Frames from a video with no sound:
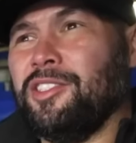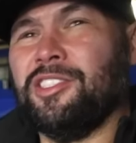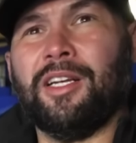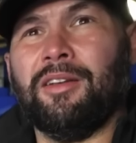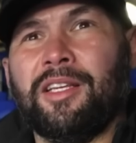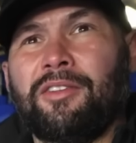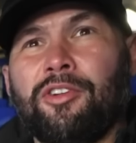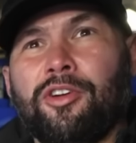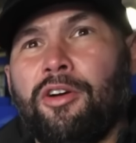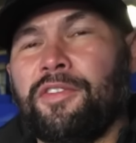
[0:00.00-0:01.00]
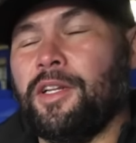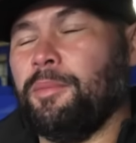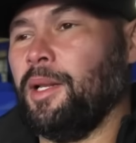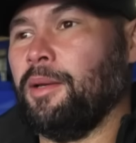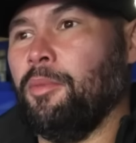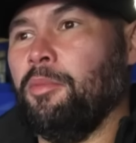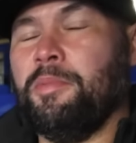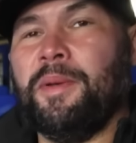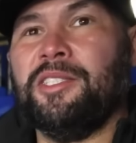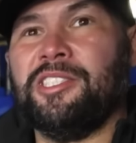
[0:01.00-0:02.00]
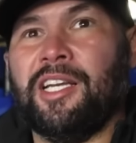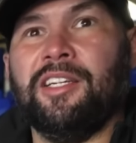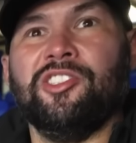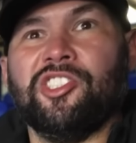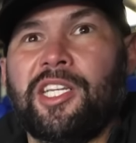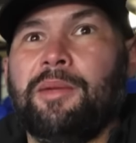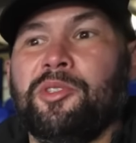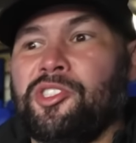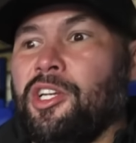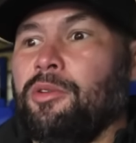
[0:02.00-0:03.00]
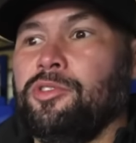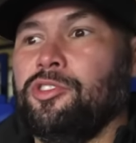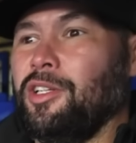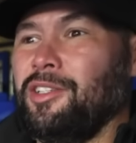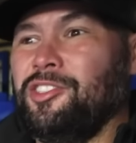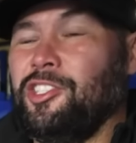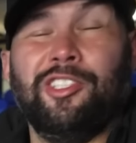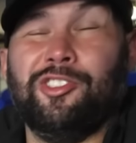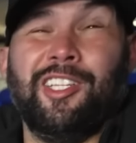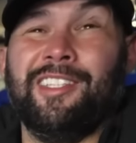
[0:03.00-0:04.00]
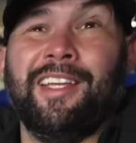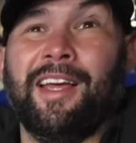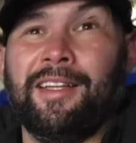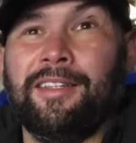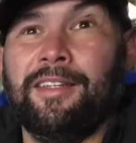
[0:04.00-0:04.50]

just sound like you've got a cough. And I'd be like, mum, we've been singing, screaming and shouting. She, she just didn't get it.